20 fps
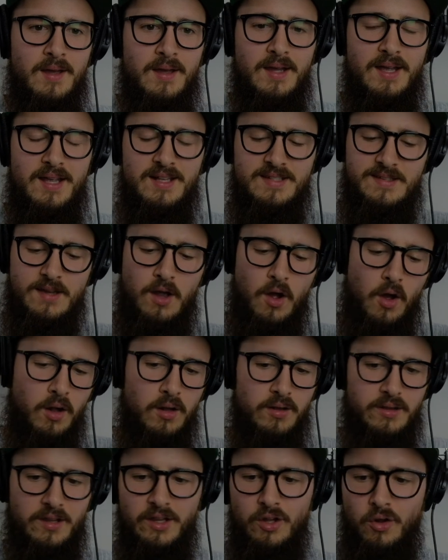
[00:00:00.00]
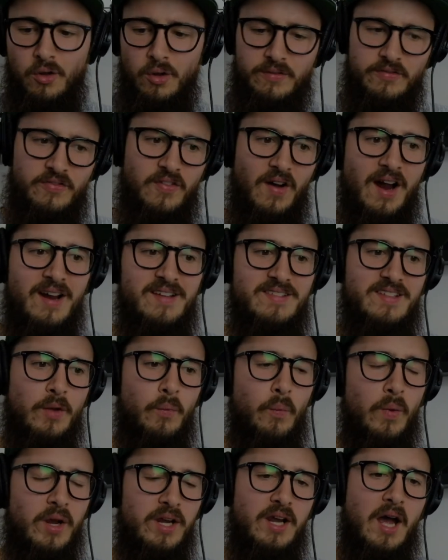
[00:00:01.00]
It's all the little advice
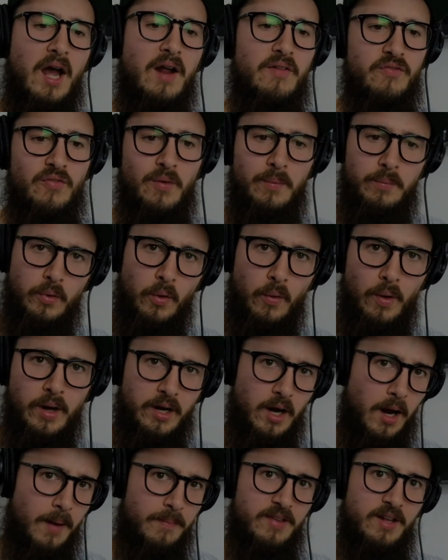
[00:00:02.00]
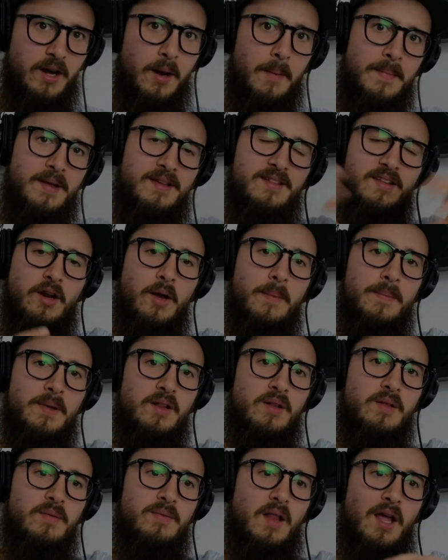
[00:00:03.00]
that we got from growing hops that I mix it up
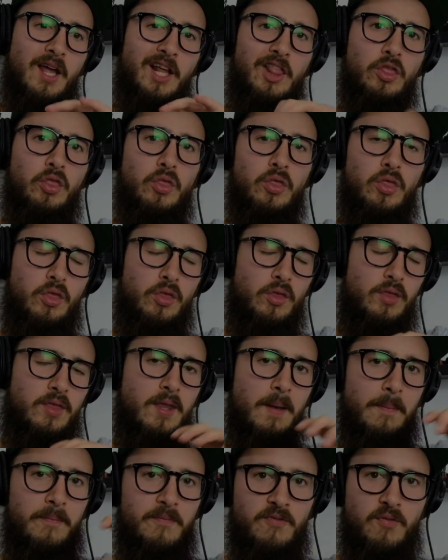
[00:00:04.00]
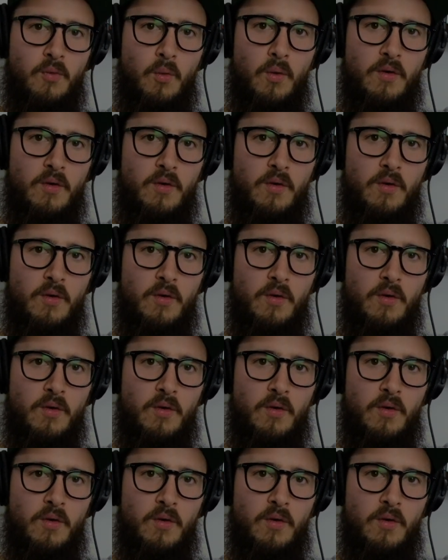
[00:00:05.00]
in like tip 4 or